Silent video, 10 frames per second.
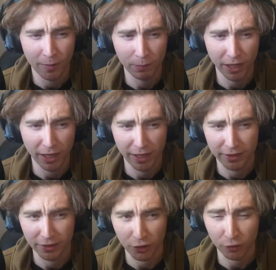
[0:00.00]

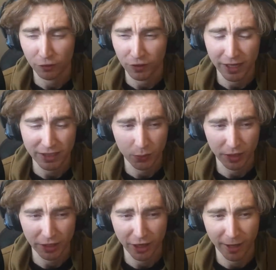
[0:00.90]
But, you know, for next
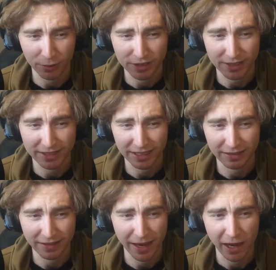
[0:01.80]
week, I'm
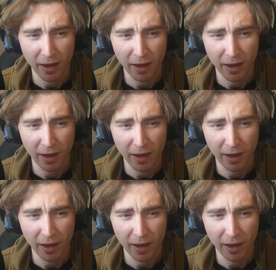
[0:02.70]
predicting that